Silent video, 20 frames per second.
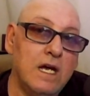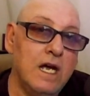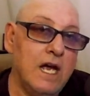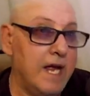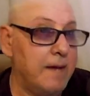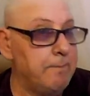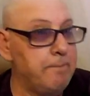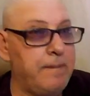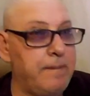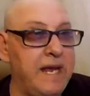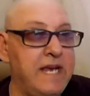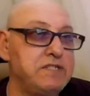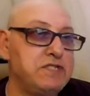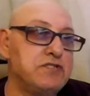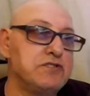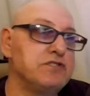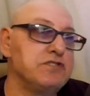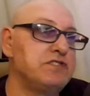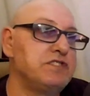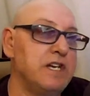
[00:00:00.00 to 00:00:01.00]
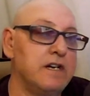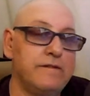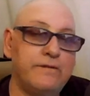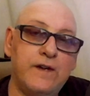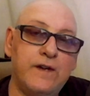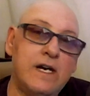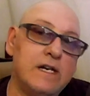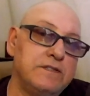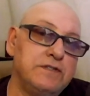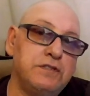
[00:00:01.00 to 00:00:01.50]
and paste yourself
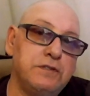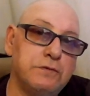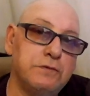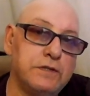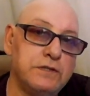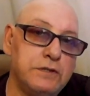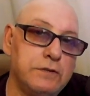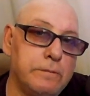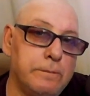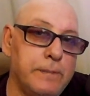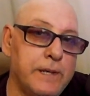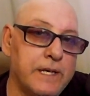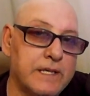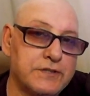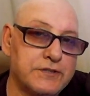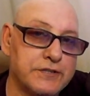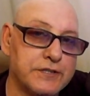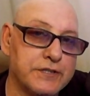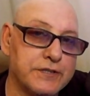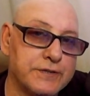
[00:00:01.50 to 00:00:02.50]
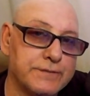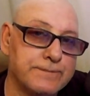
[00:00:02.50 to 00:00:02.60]
onto a new picture.